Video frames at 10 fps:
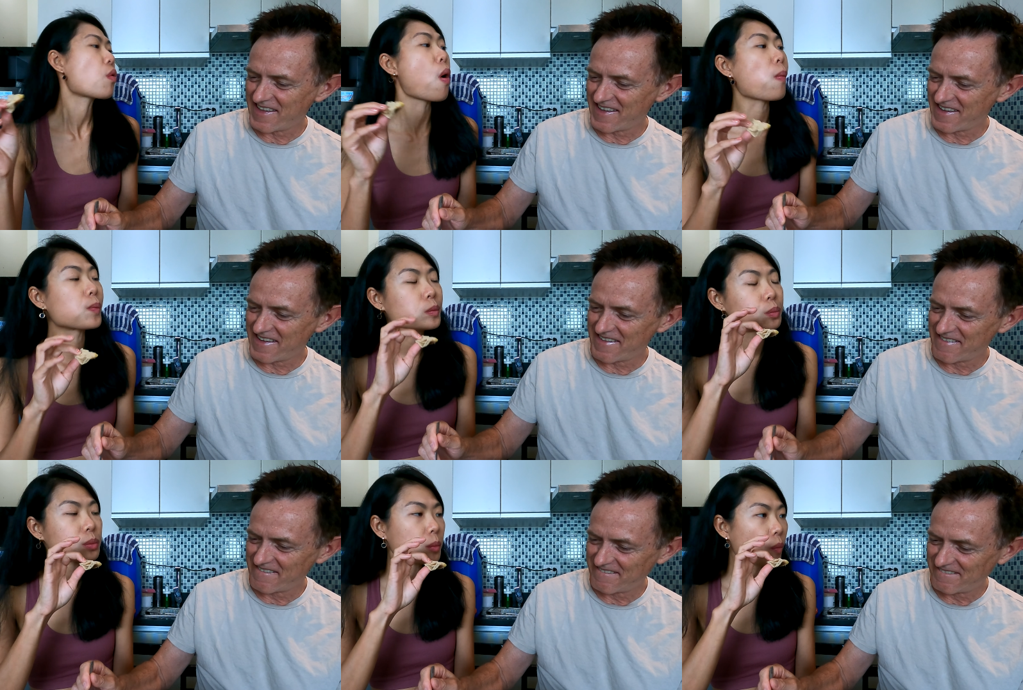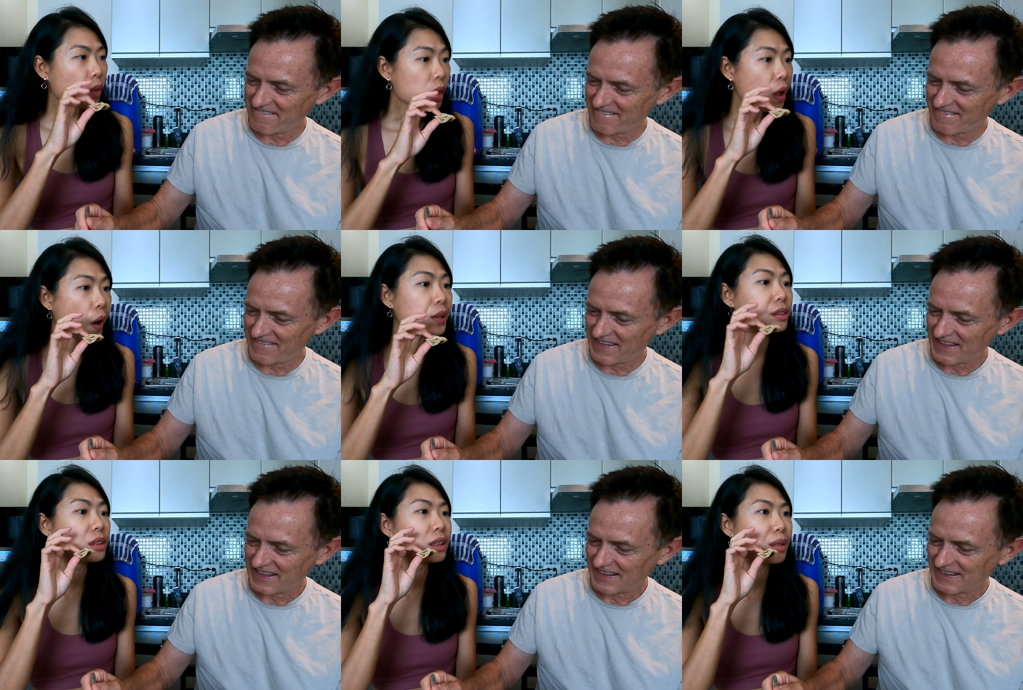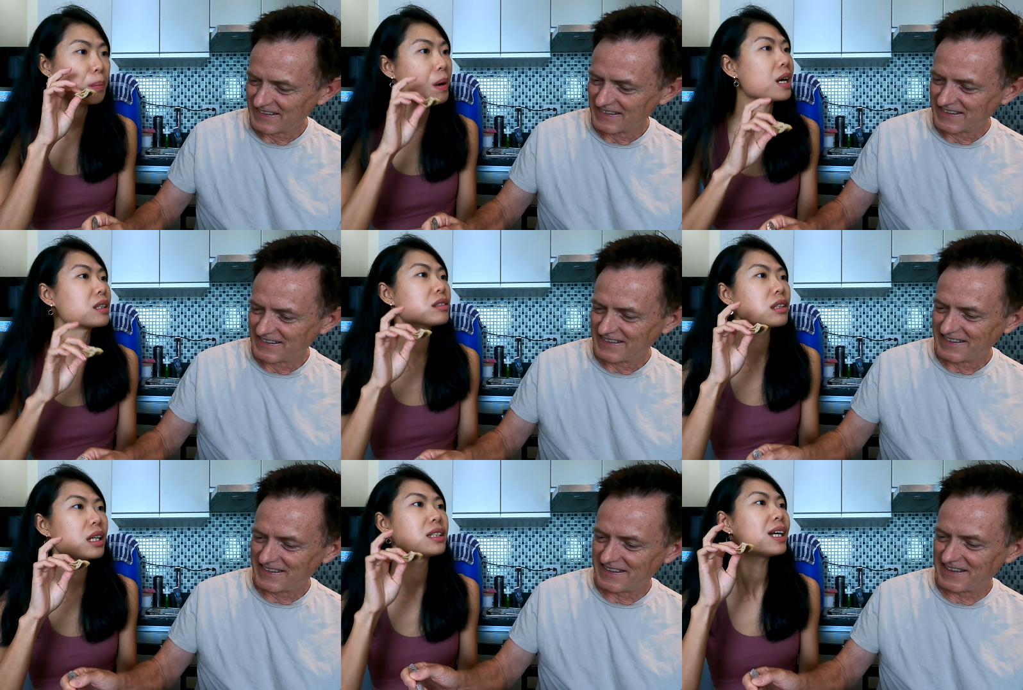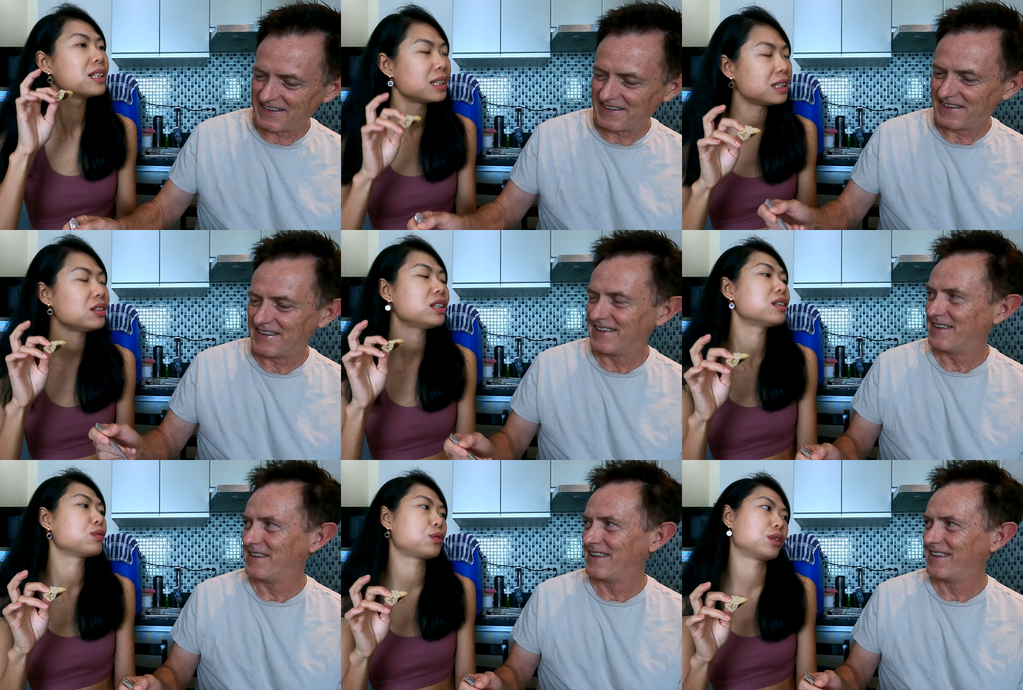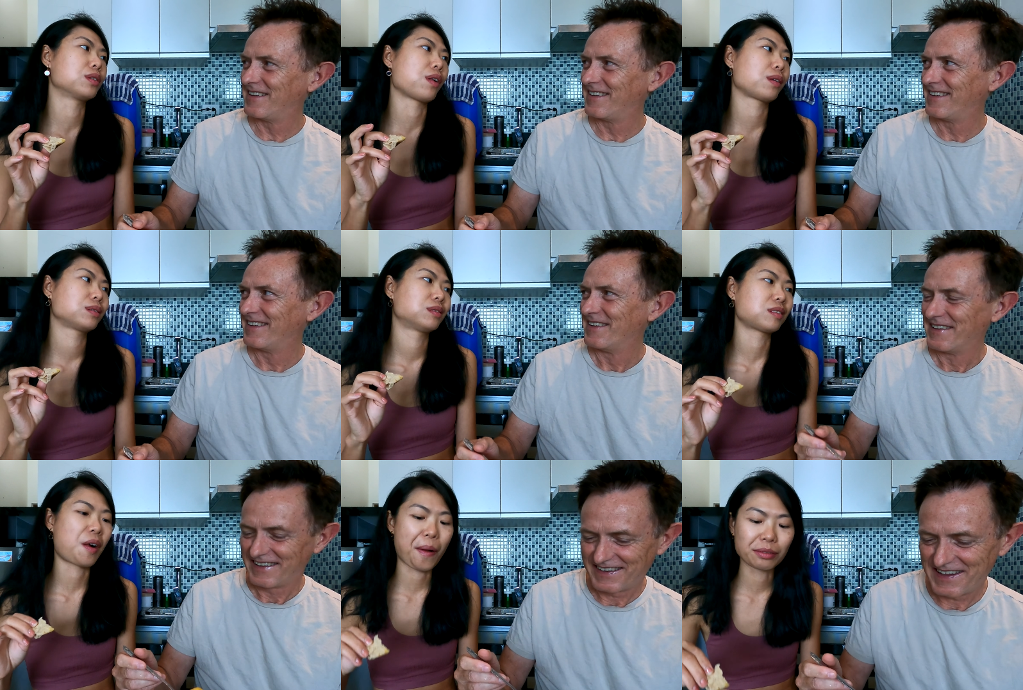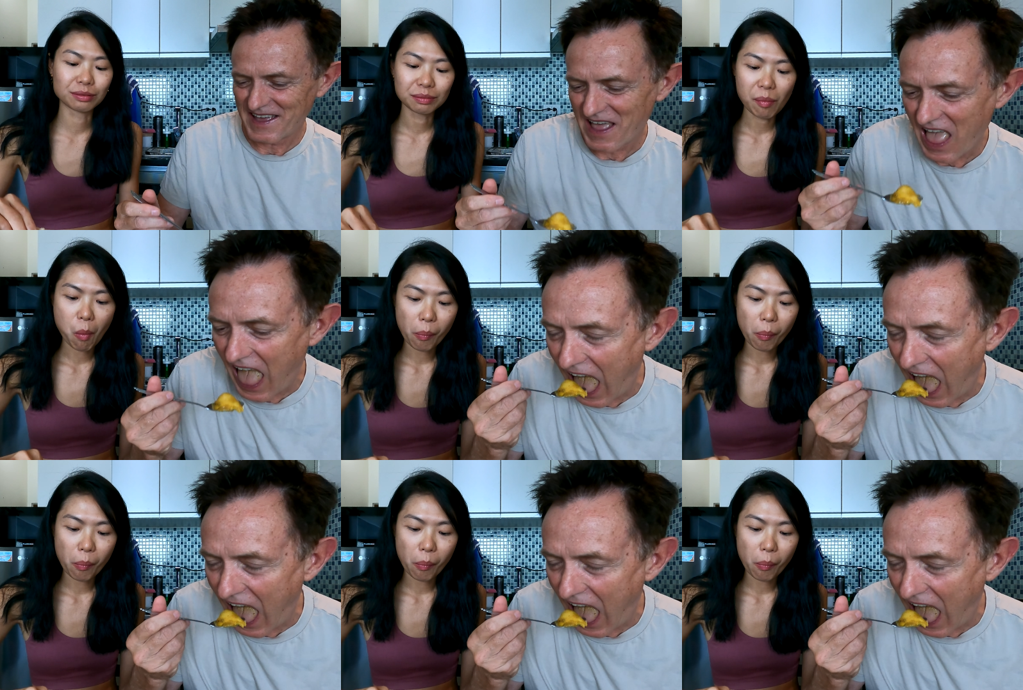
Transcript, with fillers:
Speaker 1: Well, it's Pakistan and Indian food. Yeah.